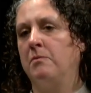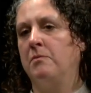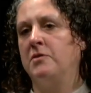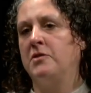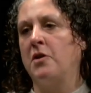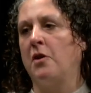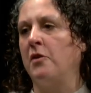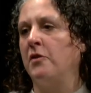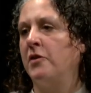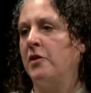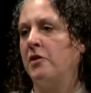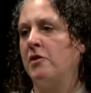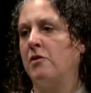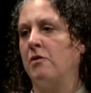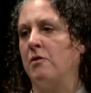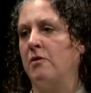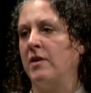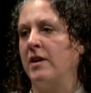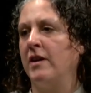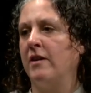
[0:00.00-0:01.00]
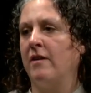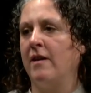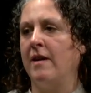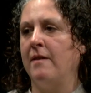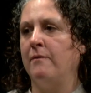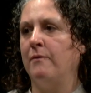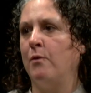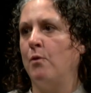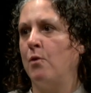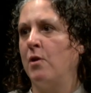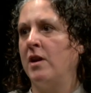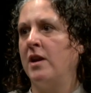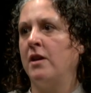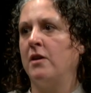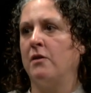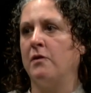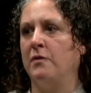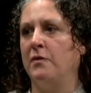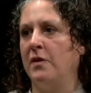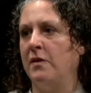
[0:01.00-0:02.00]
started their career at 40
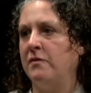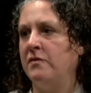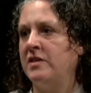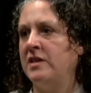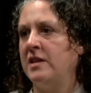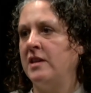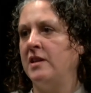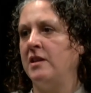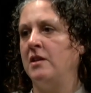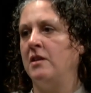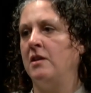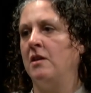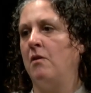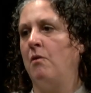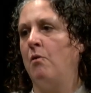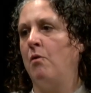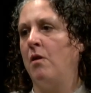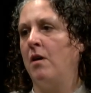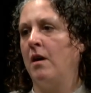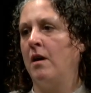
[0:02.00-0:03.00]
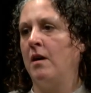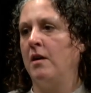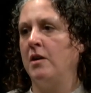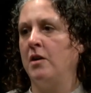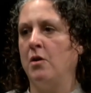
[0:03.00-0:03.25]
or 50 or,